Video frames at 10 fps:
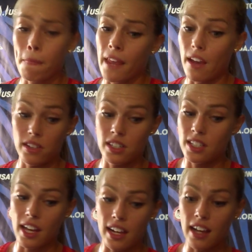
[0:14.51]
And I was
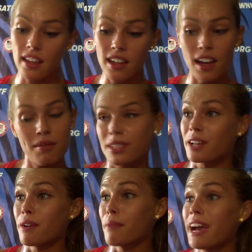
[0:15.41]
just like, I think I'm just
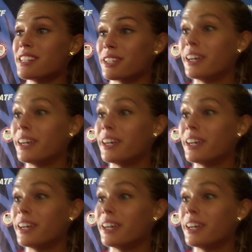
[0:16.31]
gonna run behind you